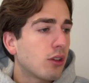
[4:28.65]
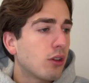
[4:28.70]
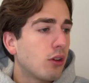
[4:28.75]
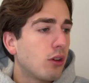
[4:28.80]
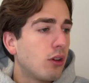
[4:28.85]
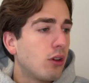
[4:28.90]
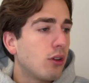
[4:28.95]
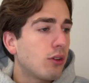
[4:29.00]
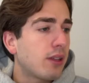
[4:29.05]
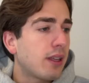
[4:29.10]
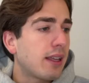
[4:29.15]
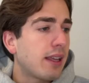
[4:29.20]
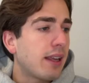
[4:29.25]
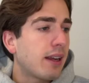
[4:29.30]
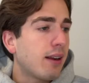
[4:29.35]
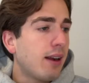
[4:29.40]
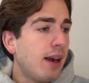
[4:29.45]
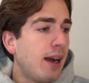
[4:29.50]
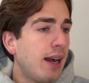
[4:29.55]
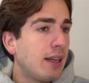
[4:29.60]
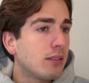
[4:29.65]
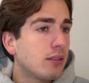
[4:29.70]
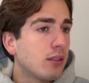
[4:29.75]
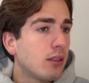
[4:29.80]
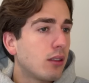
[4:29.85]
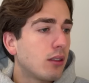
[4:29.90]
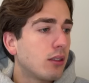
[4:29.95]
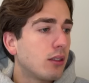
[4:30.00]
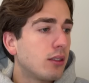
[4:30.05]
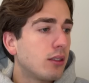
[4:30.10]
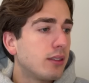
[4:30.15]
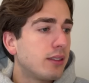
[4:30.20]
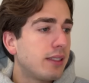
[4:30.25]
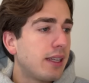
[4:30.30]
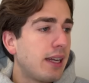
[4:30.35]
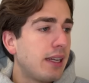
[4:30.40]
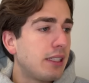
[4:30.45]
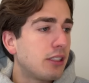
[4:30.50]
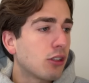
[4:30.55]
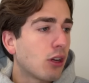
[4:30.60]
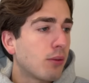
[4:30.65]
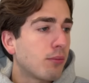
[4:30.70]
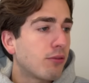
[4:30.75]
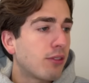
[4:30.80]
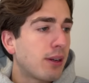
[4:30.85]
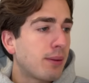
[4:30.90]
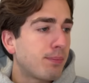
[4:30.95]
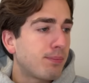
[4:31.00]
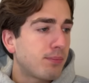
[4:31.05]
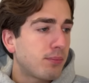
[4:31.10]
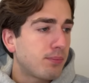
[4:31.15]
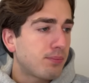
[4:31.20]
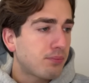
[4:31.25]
Looking here at the daily time frame,